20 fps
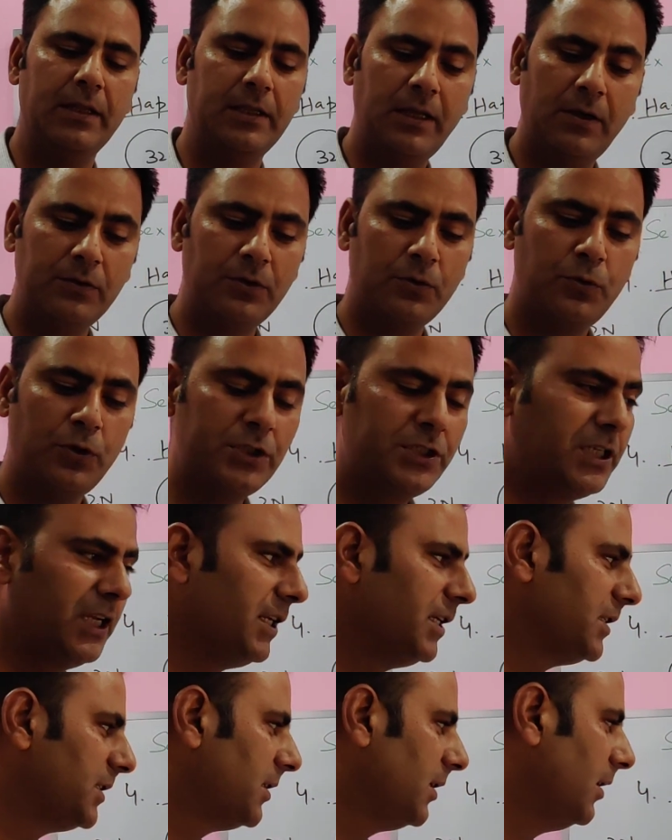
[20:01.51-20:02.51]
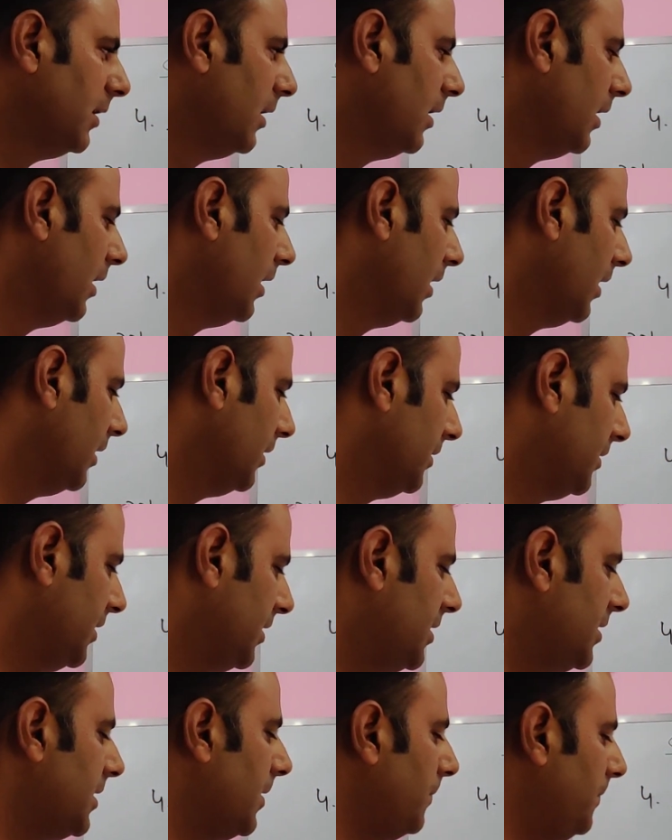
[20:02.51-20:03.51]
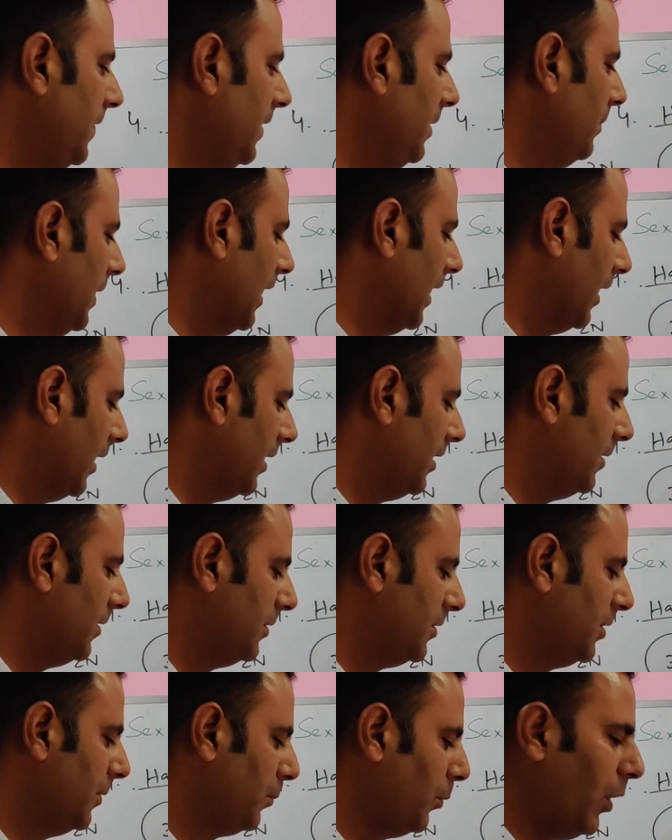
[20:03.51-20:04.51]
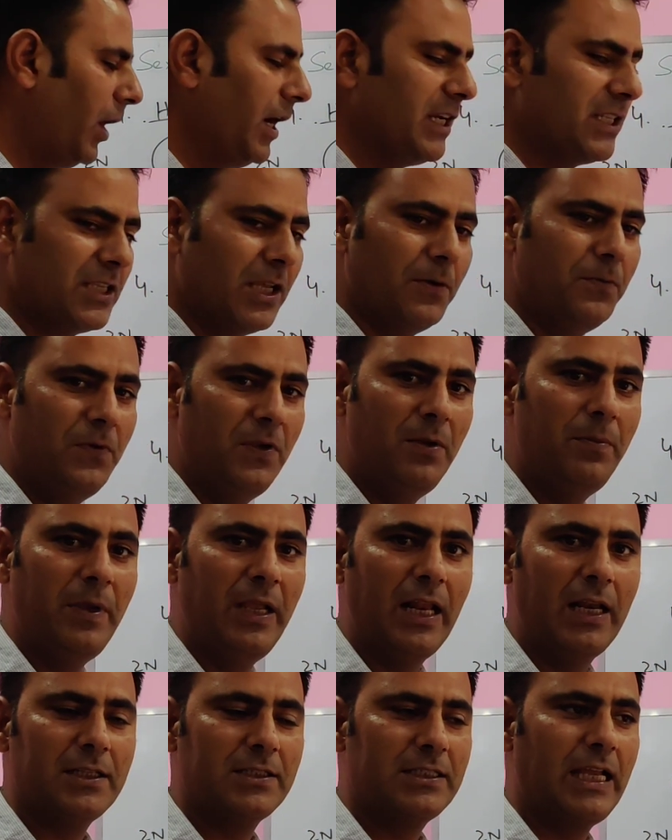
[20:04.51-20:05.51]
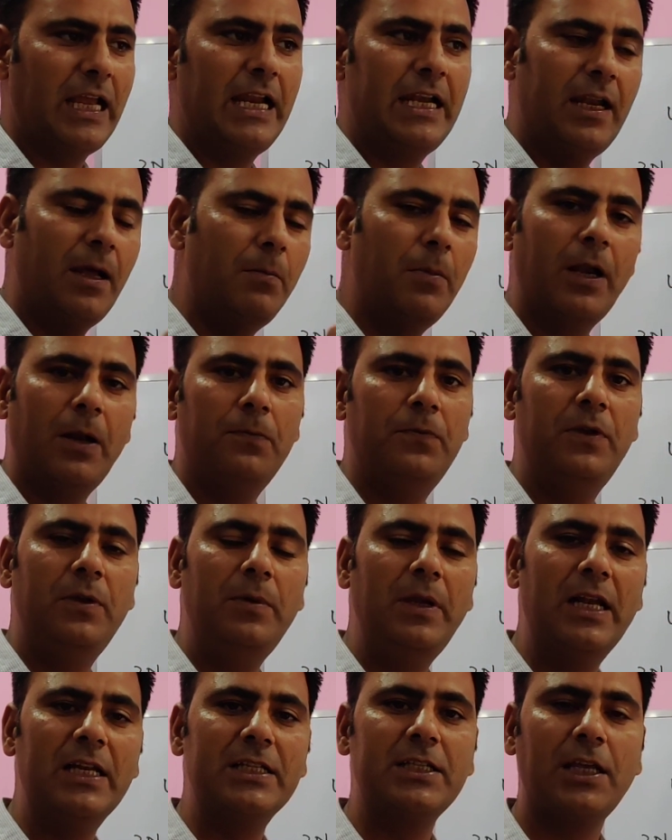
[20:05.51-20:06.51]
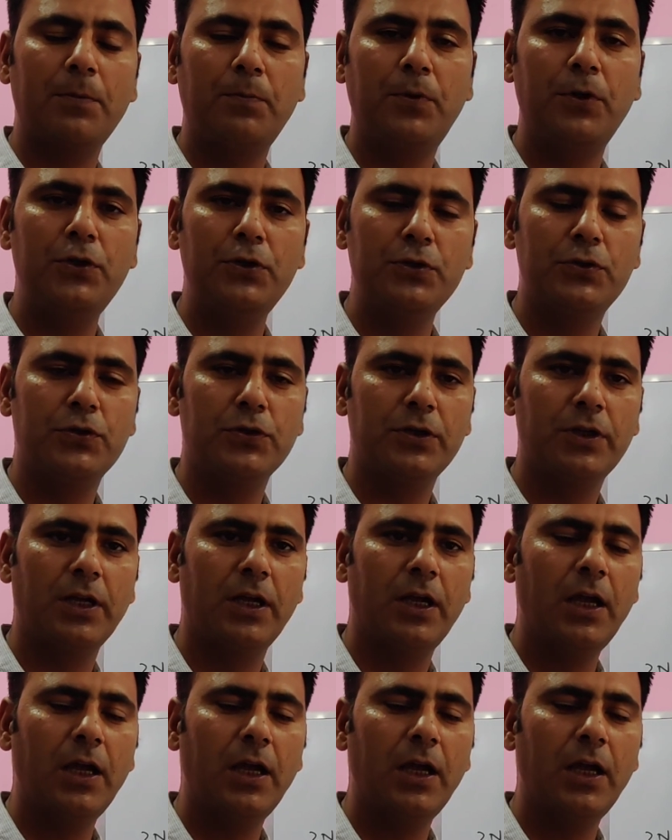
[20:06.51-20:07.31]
Now the question is, this is a female, diploids are females, and number of females are produced.